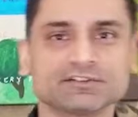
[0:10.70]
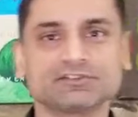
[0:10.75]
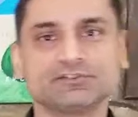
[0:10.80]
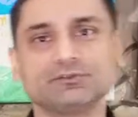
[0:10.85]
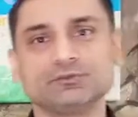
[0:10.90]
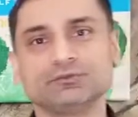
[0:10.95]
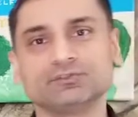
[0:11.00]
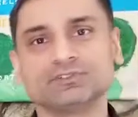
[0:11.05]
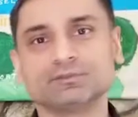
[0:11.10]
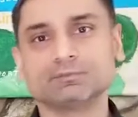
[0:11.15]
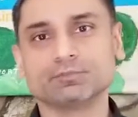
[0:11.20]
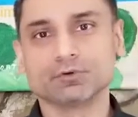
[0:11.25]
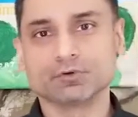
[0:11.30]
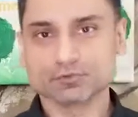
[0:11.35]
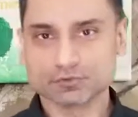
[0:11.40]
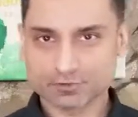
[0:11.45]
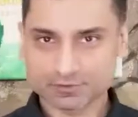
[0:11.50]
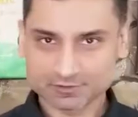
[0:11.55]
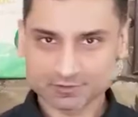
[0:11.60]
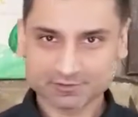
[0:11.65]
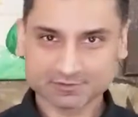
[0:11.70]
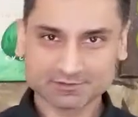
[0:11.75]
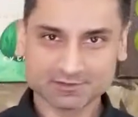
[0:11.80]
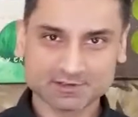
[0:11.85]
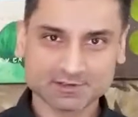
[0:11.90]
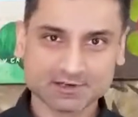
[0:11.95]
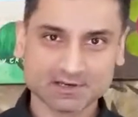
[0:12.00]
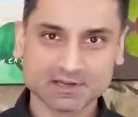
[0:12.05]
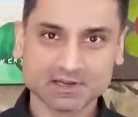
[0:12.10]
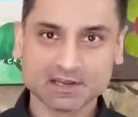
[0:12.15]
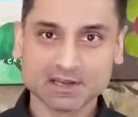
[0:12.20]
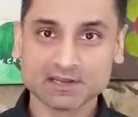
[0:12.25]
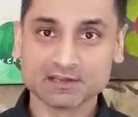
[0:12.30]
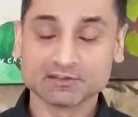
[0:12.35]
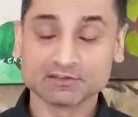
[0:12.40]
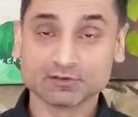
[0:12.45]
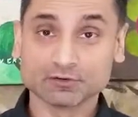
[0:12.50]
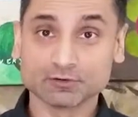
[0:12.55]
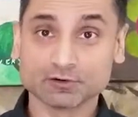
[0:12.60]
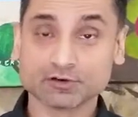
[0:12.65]
choose a broker.
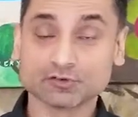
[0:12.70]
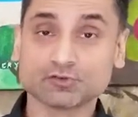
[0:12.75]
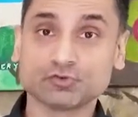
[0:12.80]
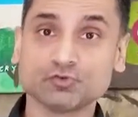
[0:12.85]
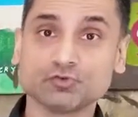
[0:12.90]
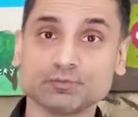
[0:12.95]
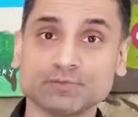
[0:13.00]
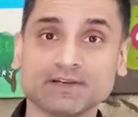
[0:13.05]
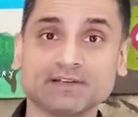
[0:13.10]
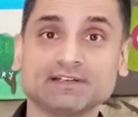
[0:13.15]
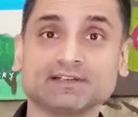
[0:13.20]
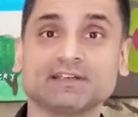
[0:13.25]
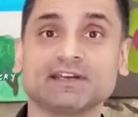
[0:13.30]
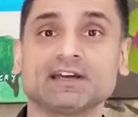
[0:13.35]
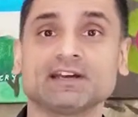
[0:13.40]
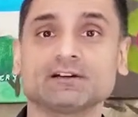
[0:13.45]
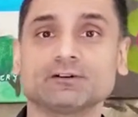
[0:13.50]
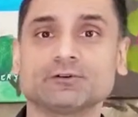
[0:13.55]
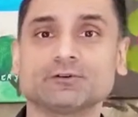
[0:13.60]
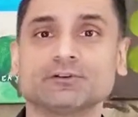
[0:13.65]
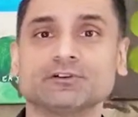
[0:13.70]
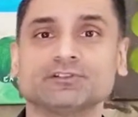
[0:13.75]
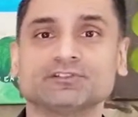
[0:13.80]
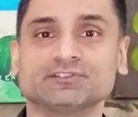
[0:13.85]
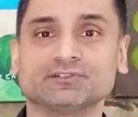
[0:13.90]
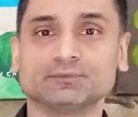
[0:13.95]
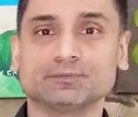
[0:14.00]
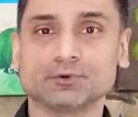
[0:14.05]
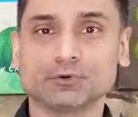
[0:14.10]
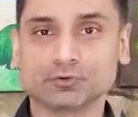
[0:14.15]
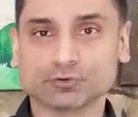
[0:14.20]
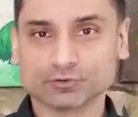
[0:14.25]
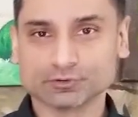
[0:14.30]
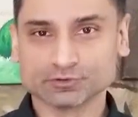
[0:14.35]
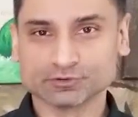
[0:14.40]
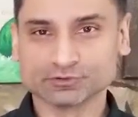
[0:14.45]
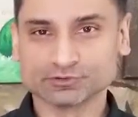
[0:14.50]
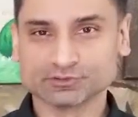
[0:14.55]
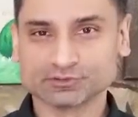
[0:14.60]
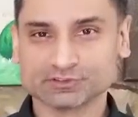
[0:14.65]
There are two main categories of
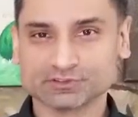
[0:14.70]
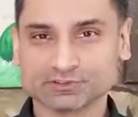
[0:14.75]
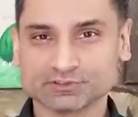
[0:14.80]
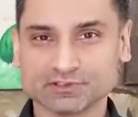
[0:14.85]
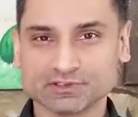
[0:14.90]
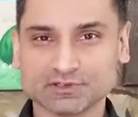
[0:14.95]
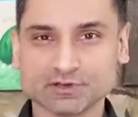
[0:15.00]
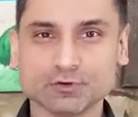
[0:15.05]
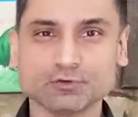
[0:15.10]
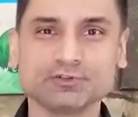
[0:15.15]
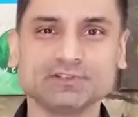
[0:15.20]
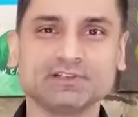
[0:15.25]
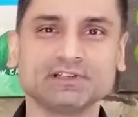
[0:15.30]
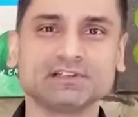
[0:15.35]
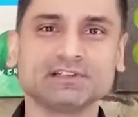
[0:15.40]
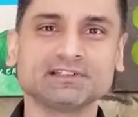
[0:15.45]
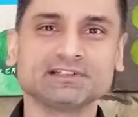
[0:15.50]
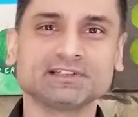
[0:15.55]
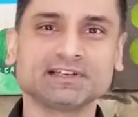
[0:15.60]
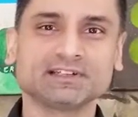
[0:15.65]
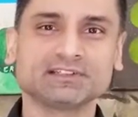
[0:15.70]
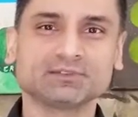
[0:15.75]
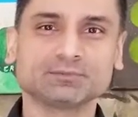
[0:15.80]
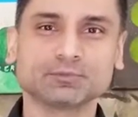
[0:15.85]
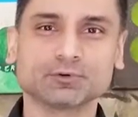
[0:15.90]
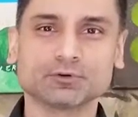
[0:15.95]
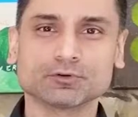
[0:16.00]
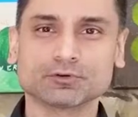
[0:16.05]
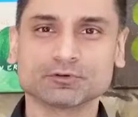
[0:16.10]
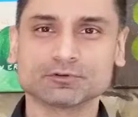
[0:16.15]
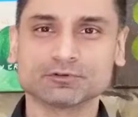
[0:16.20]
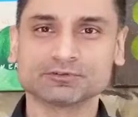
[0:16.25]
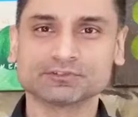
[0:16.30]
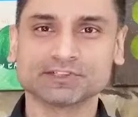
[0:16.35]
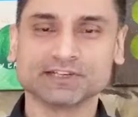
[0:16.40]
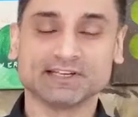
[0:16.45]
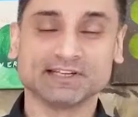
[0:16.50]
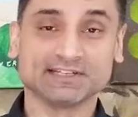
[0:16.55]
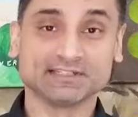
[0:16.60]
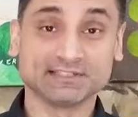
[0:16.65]
brokers, no dealing desk
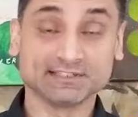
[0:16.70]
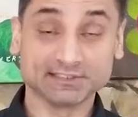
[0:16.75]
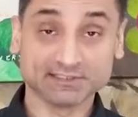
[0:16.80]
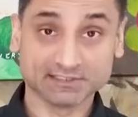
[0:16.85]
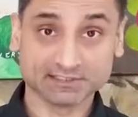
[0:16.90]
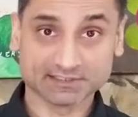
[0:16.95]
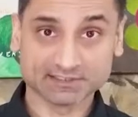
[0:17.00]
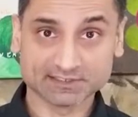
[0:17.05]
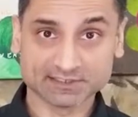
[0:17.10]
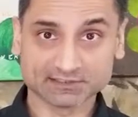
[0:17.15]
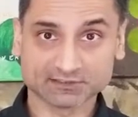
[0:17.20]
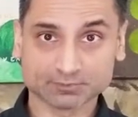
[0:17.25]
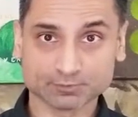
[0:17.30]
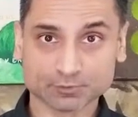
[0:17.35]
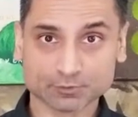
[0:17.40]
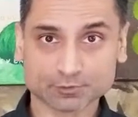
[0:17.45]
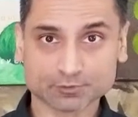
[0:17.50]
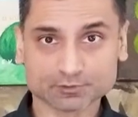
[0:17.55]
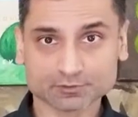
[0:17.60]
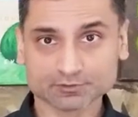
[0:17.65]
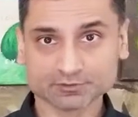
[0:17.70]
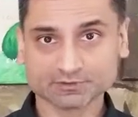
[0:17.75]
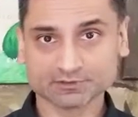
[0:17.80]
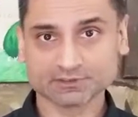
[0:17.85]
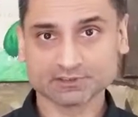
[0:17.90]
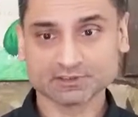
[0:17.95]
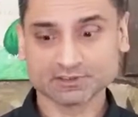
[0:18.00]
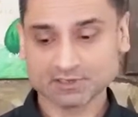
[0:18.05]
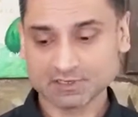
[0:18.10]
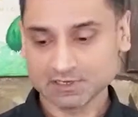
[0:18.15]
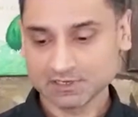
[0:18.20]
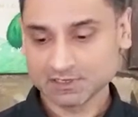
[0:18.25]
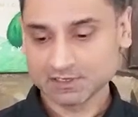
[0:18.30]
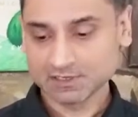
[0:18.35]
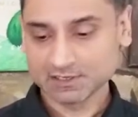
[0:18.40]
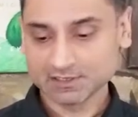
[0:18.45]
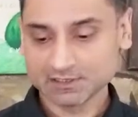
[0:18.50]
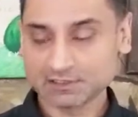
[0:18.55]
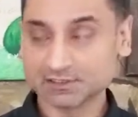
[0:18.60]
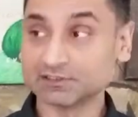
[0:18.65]
brokers and dealing desk brokers.
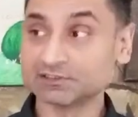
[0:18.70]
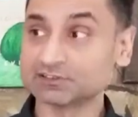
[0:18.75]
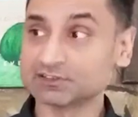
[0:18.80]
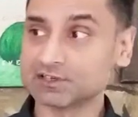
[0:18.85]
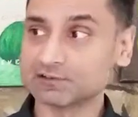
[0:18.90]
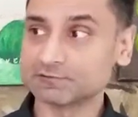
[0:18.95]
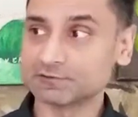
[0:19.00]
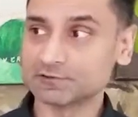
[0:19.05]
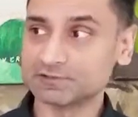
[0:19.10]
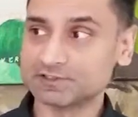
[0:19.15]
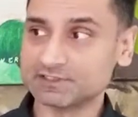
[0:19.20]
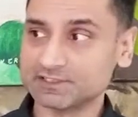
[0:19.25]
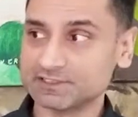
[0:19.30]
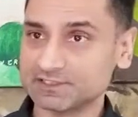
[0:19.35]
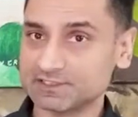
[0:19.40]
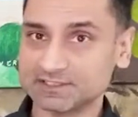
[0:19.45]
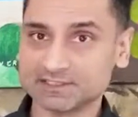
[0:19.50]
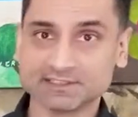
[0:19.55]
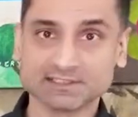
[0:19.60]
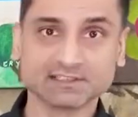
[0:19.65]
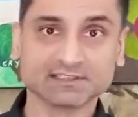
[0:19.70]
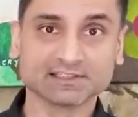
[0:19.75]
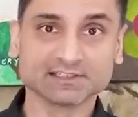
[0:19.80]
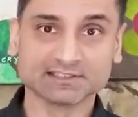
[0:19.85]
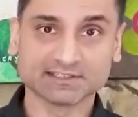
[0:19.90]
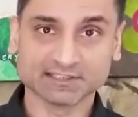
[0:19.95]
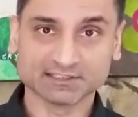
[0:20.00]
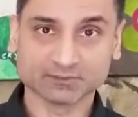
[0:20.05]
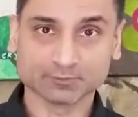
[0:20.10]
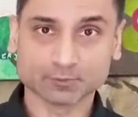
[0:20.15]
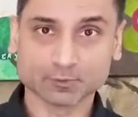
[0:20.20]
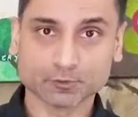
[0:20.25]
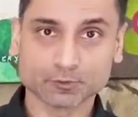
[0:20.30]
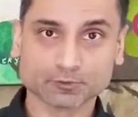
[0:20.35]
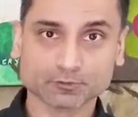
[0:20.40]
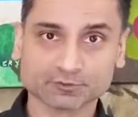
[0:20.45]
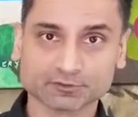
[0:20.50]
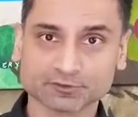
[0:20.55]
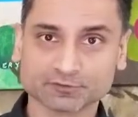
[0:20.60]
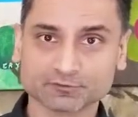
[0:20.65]
Let's cover the dealing desk
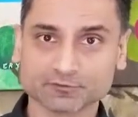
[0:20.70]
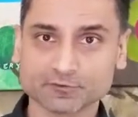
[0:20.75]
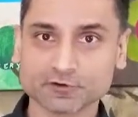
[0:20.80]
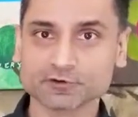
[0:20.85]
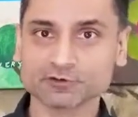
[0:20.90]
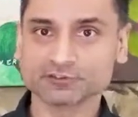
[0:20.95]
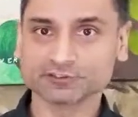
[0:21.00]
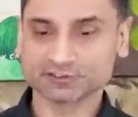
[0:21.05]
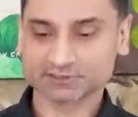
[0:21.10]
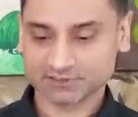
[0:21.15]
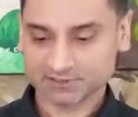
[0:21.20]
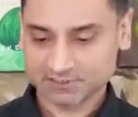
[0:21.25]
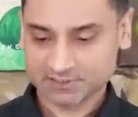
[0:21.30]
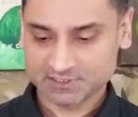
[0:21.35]
brokers first.